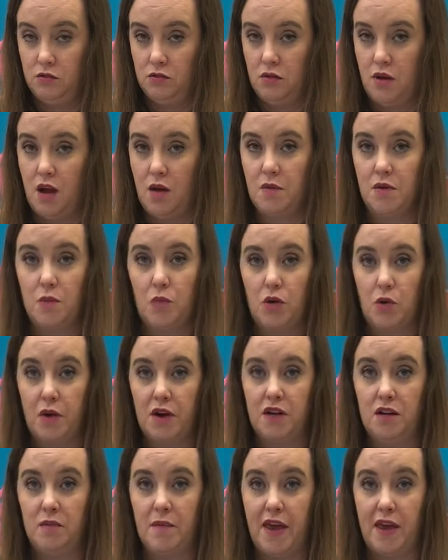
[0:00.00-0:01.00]
How many more do I need
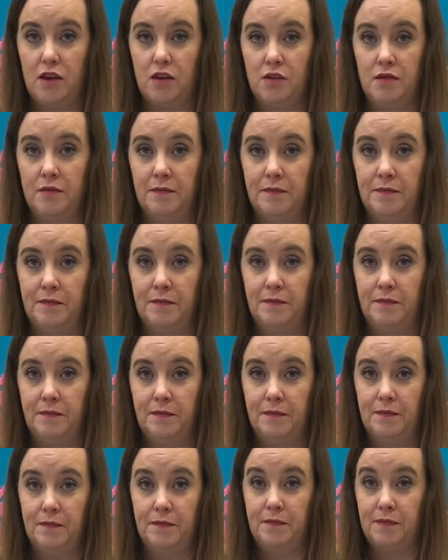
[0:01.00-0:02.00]
to make?
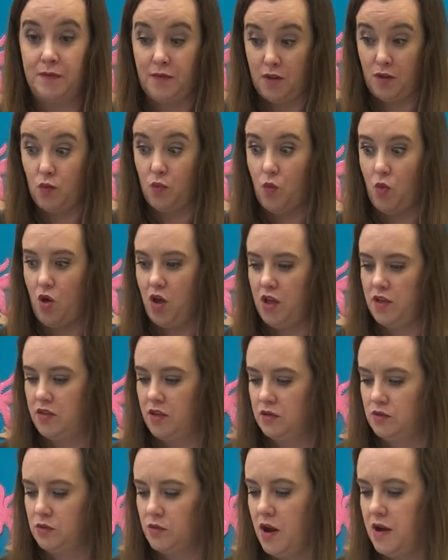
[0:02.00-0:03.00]
1,
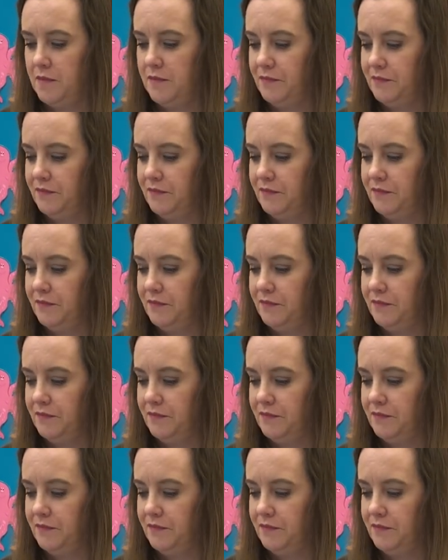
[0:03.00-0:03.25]
that's right.